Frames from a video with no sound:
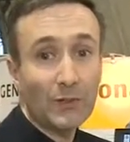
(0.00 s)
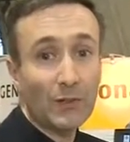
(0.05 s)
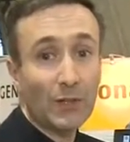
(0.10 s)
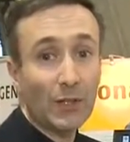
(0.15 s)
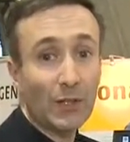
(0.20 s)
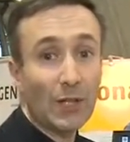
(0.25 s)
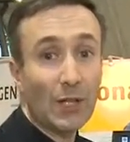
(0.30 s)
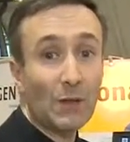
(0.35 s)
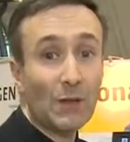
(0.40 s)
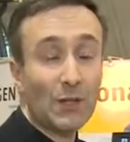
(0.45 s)

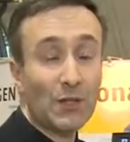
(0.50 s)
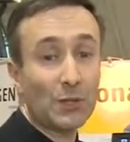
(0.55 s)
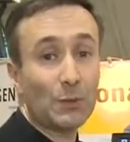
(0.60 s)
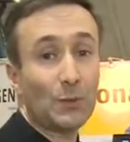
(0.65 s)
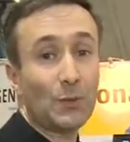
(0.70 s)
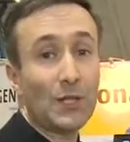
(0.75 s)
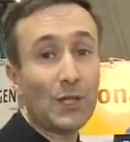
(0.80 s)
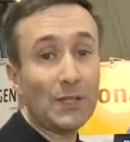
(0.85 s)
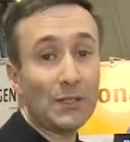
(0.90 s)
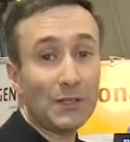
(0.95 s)
That
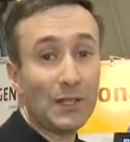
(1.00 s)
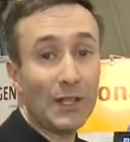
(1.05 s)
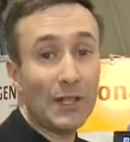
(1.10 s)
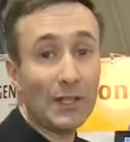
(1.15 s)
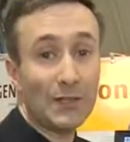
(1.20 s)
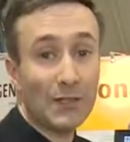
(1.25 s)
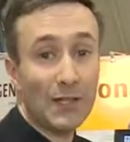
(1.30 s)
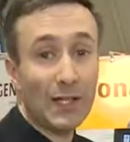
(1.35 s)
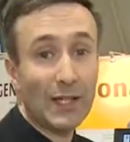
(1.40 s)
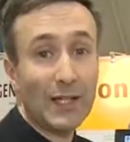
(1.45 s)
CoaXPress
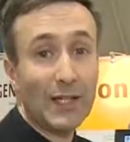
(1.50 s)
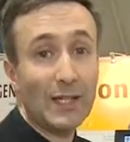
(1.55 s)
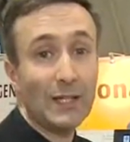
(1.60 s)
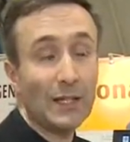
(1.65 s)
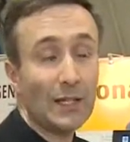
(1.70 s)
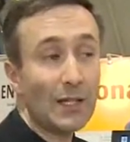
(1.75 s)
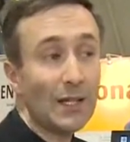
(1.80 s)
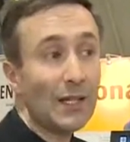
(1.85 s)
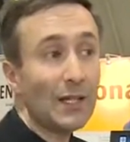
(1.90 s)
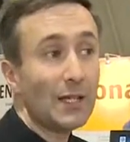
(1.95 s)
has a
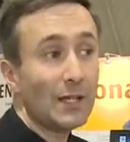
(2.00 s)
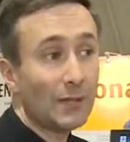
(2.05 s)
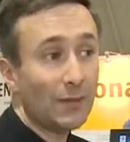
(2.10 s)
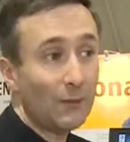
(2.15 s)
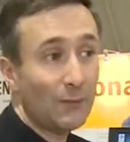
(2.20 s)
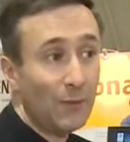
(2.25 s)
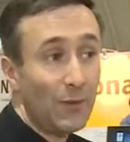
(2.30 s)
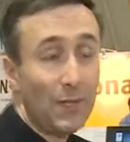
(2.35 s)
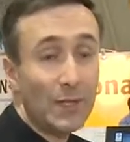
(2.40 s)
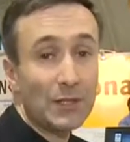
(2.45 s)

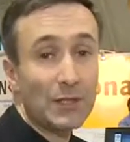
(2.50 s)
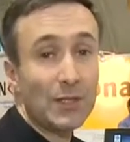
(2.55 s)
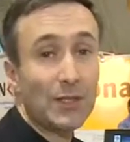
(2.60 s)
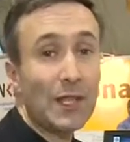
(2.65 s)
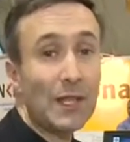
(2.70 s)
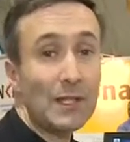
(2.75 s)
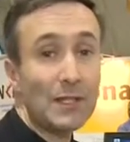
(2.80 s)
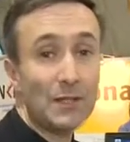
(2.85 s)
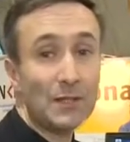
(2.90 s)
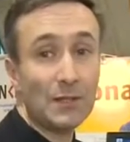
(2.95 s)
fixed
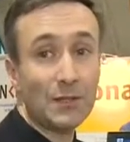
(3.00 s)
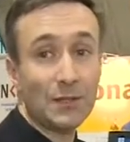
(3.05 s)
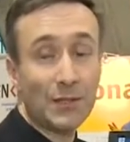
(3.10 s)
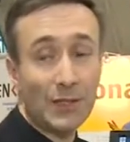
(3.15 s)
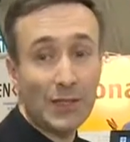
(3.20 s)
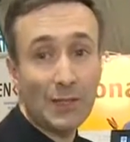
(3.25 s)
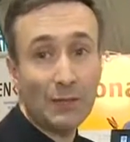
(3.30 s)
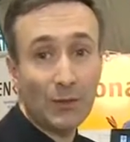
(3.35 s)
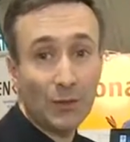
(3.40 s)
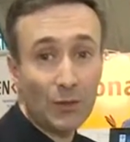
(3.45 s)

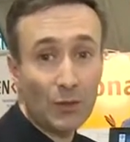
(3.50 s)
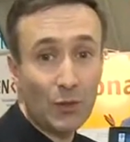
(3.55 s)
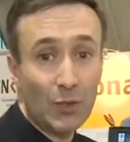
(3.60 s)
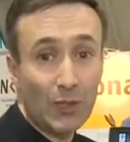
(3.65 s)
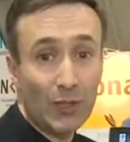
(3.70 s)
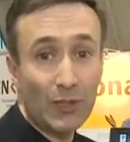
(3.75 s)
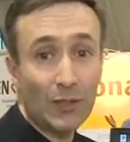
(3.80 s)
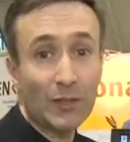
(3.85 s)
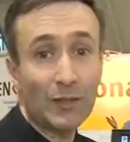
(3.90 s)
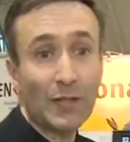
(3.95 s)
latency for
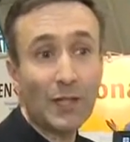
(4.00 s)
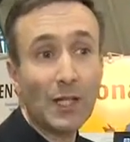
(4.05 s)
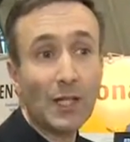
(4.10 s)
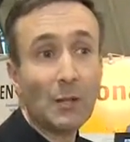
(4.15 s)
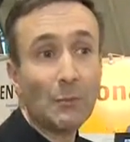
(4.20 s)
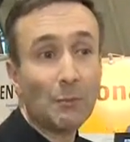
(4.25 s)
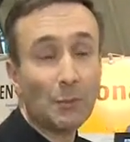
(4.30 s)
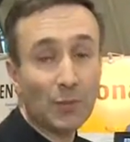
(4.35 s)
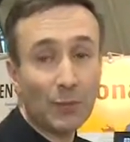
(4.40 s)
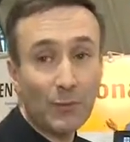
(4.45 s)
trigger,
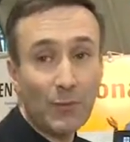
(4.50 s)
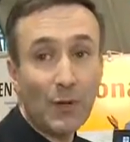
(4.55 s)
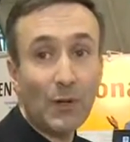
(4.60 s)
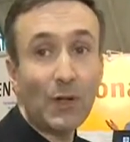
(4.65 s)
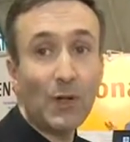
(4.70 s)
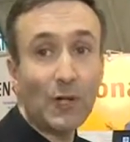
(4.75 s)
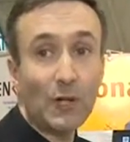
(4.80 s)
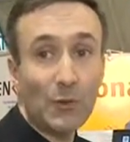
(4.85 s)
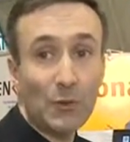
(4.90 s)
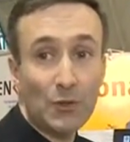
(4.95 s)
but a
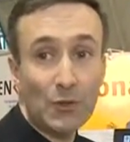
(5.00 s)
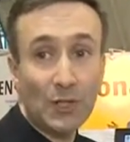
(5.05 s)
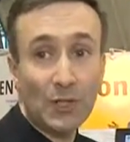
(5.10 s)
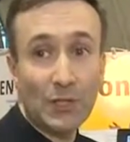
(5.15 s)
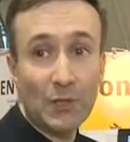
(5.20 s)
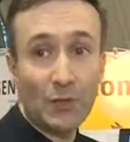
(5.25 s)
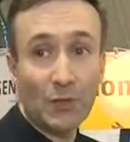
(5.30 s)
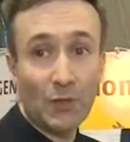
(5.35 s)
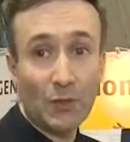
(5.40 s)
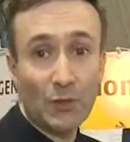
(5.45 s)
very low
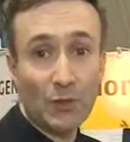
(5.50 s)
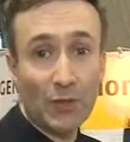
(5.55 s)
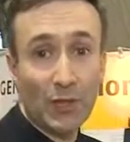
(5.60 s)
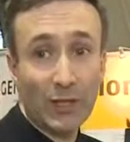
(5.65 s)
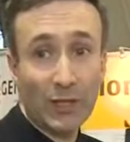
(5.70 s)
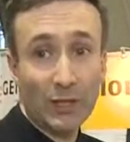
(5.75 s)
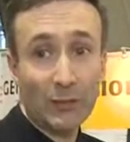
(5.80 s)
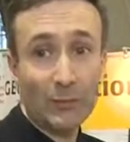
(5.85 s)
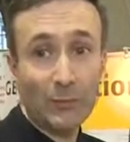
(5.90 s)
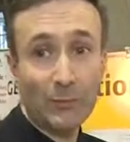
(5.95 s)
jitter on
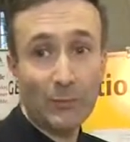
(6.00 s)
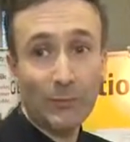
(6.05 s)
trigger.